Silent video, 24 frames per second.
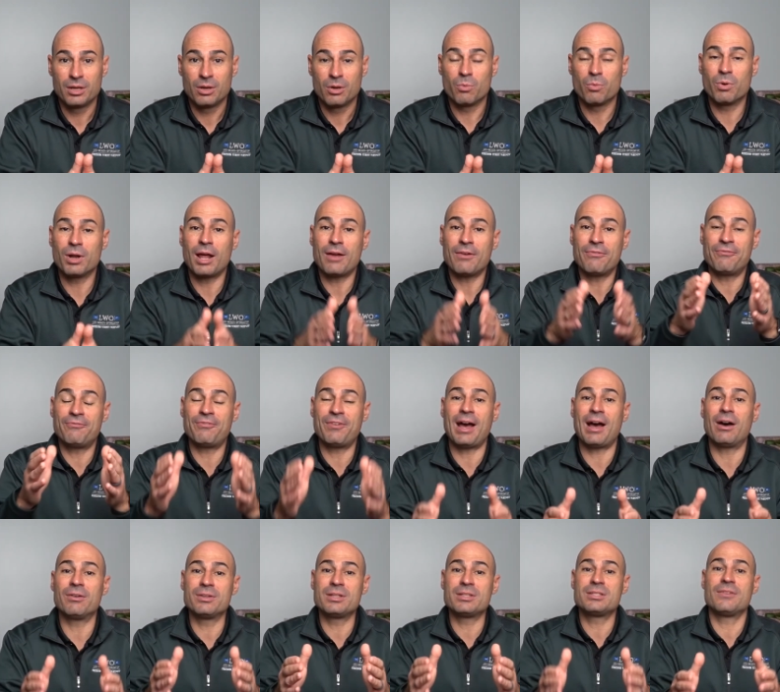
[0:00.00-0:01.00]
what I
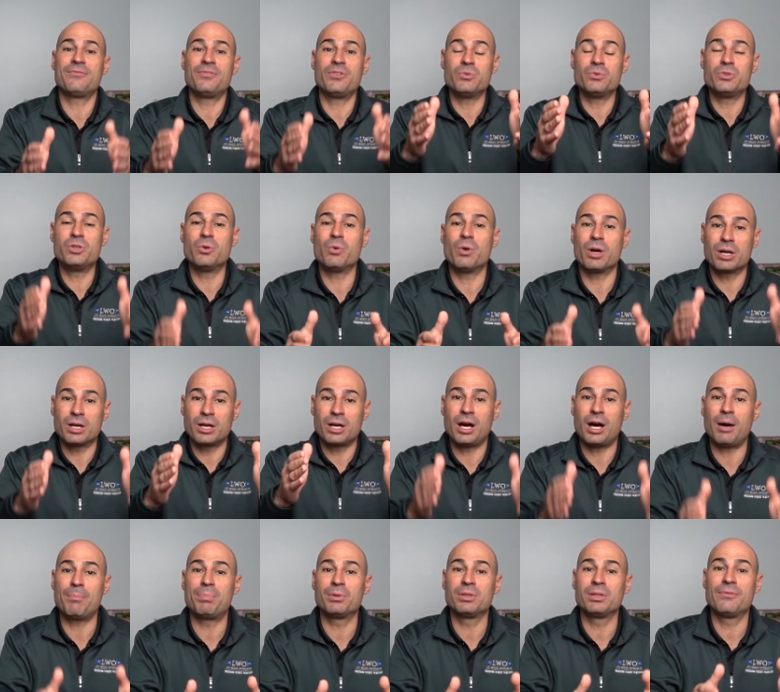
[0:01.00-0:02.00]
found is if you do a
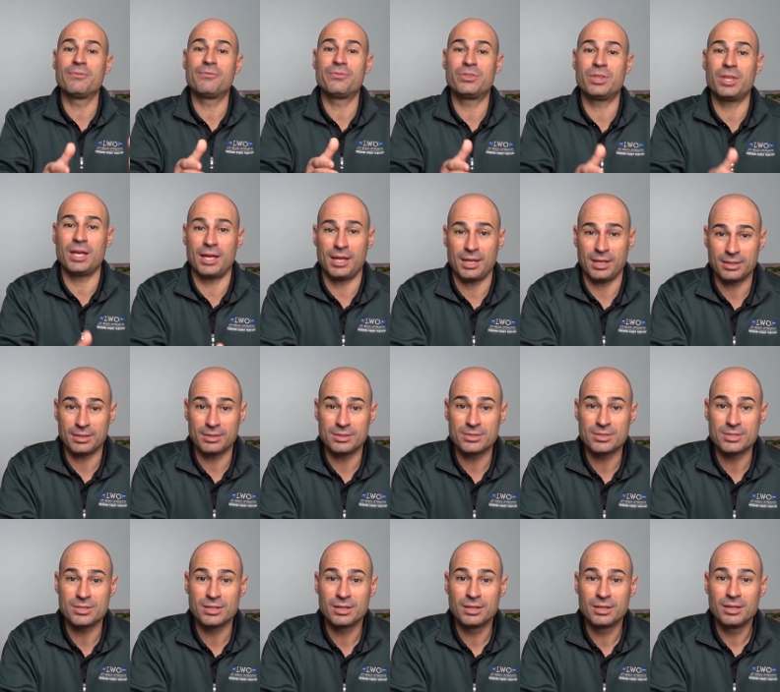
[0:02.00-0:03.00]
couple of
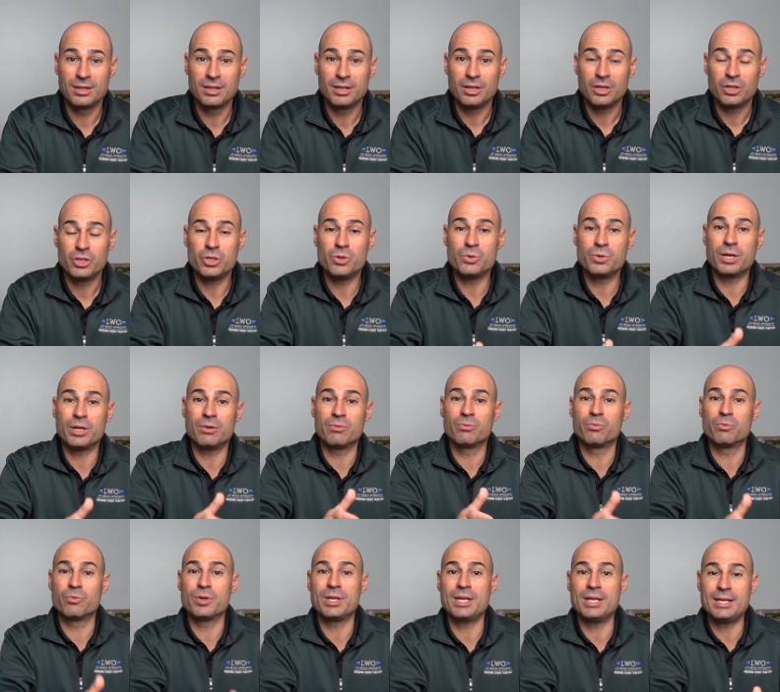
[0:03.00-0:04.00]
things, you
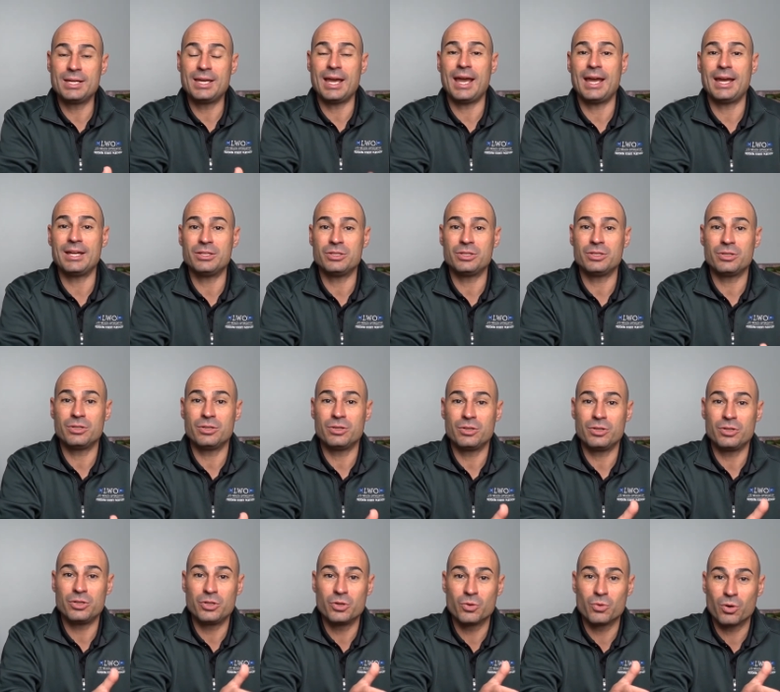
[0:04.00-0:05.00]
can regain
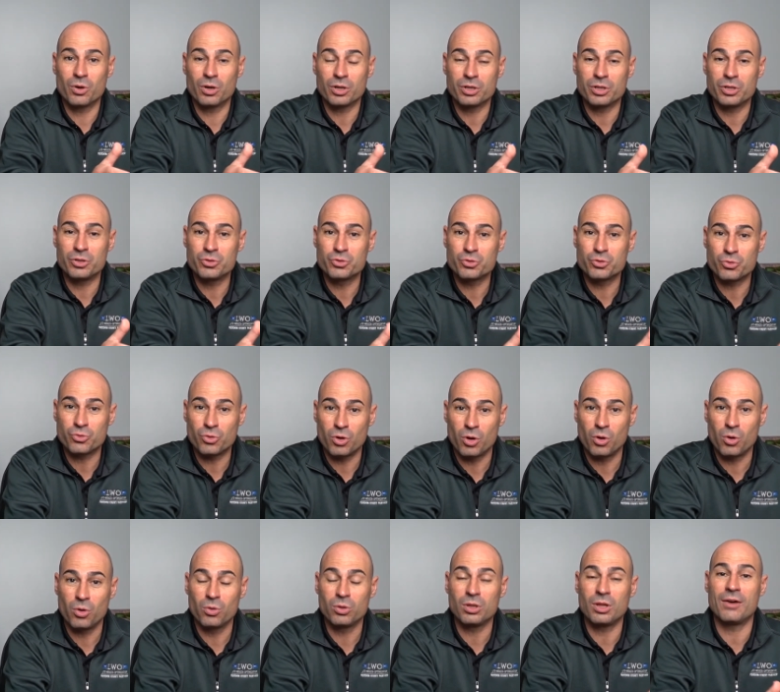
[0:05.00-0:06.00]
your
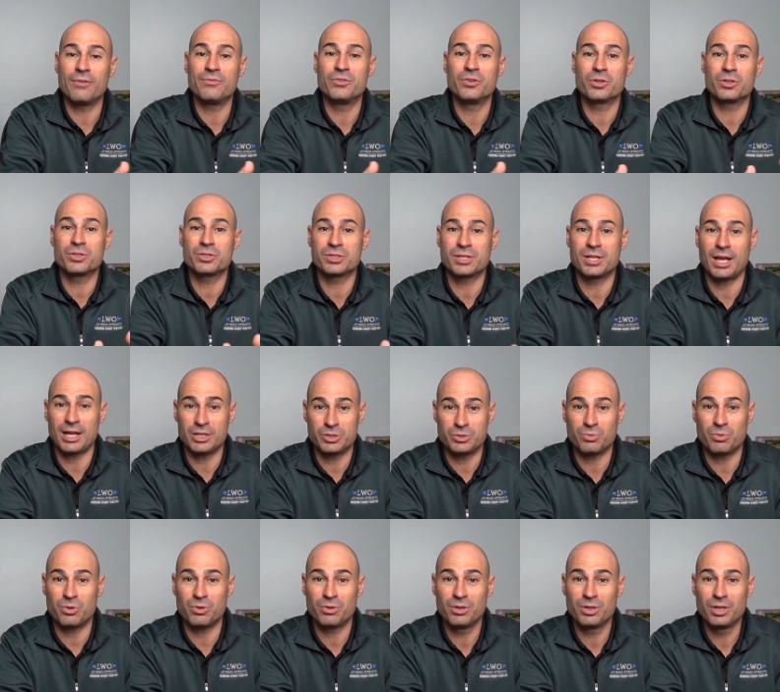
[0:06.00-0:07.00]
control of your
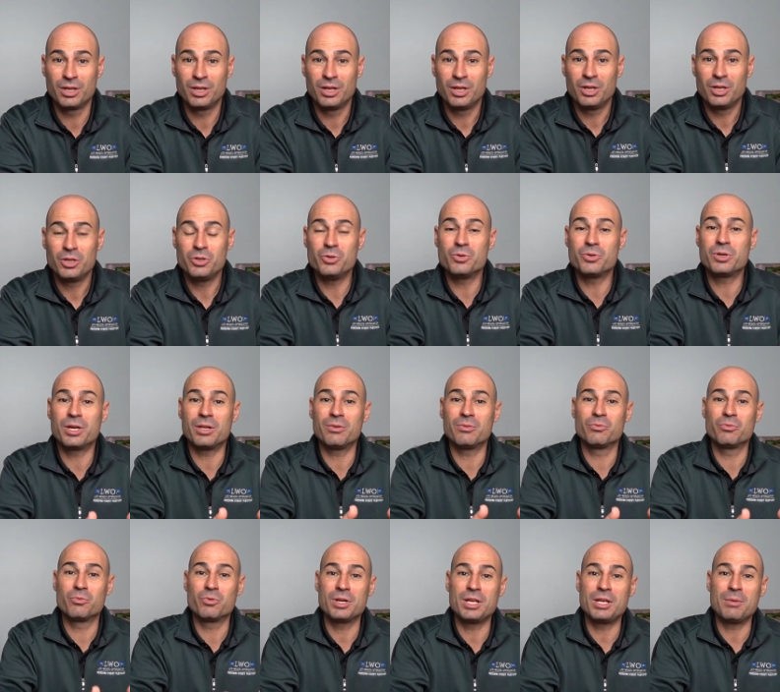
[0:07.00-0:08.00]
schedule. You
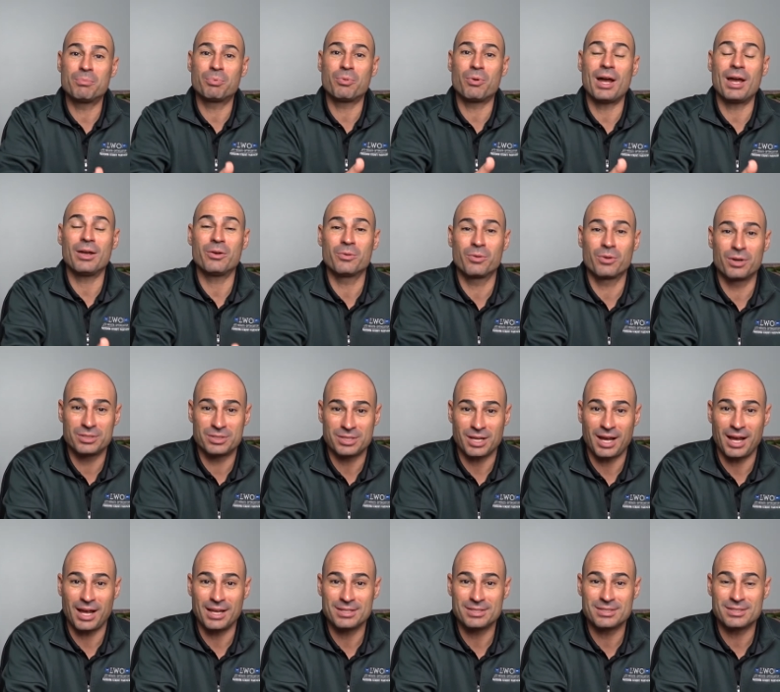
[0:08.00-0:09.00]
can
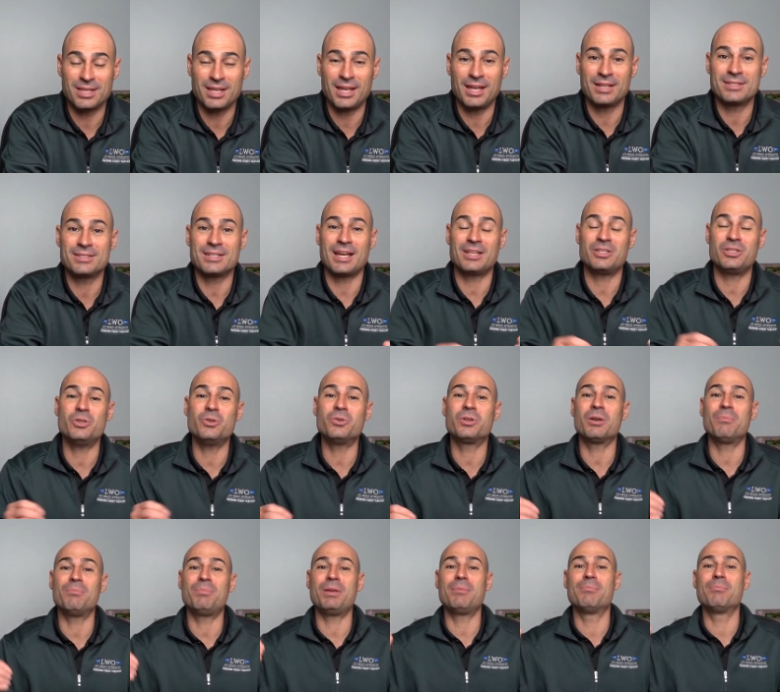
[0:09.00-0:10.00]
reprioritize things and you
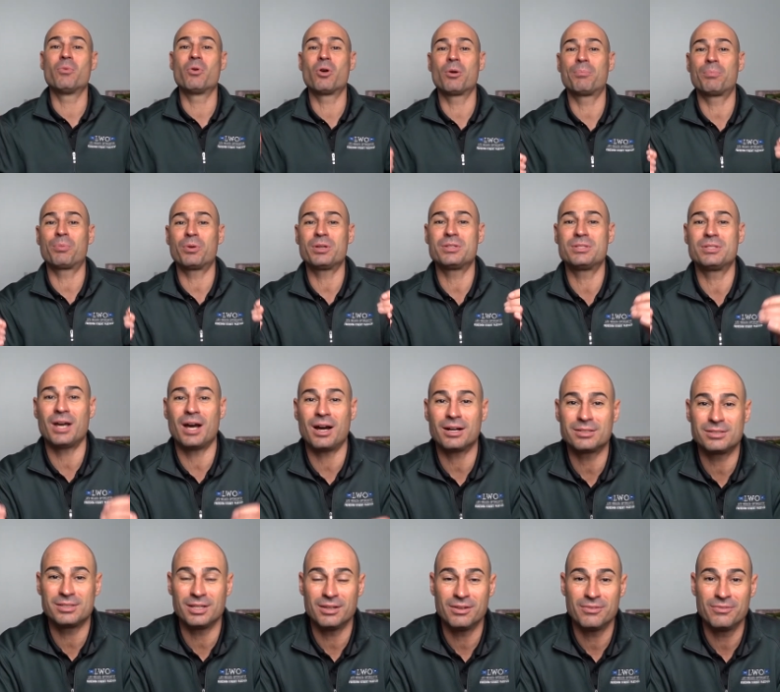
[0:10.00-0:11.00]
can be more
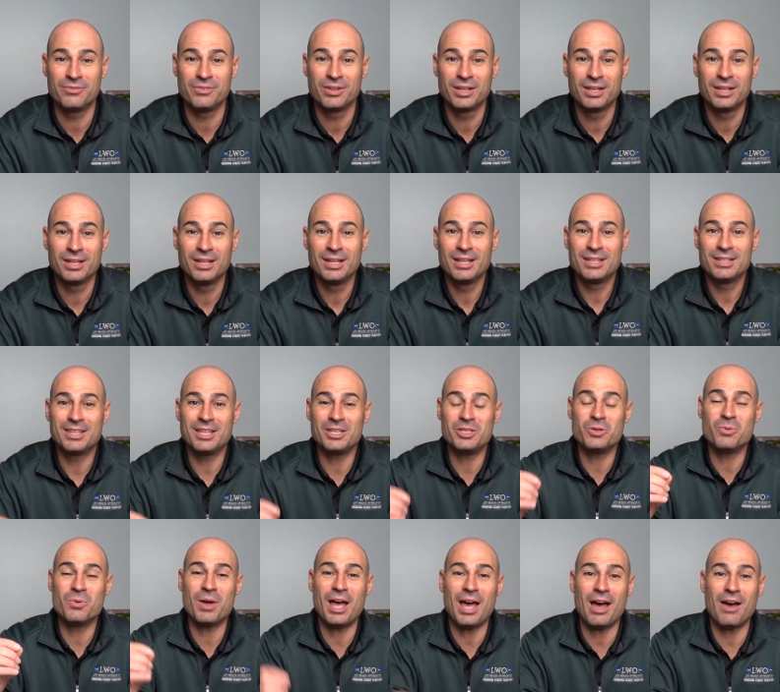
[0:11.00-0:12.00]
productive than
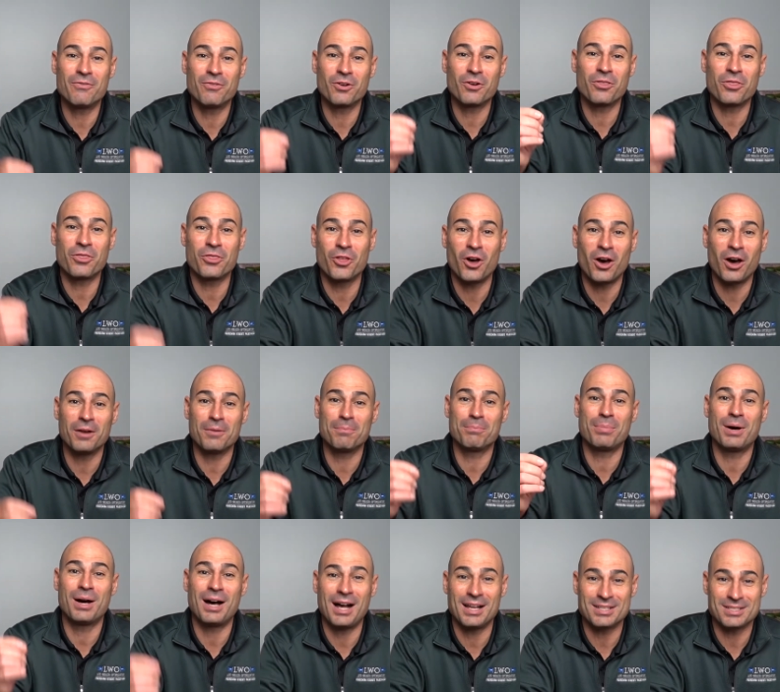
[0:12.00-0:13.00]
you ever thought
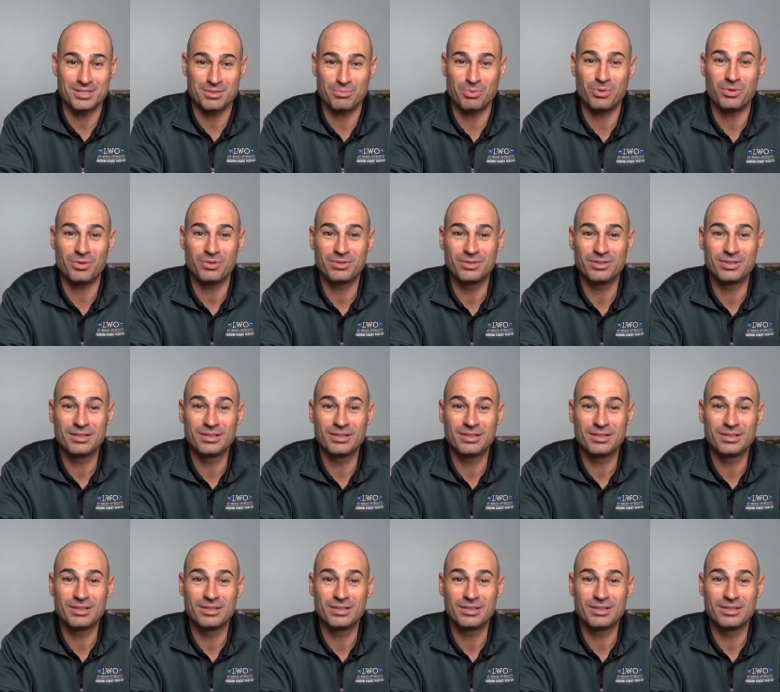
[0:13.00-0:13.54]
possible.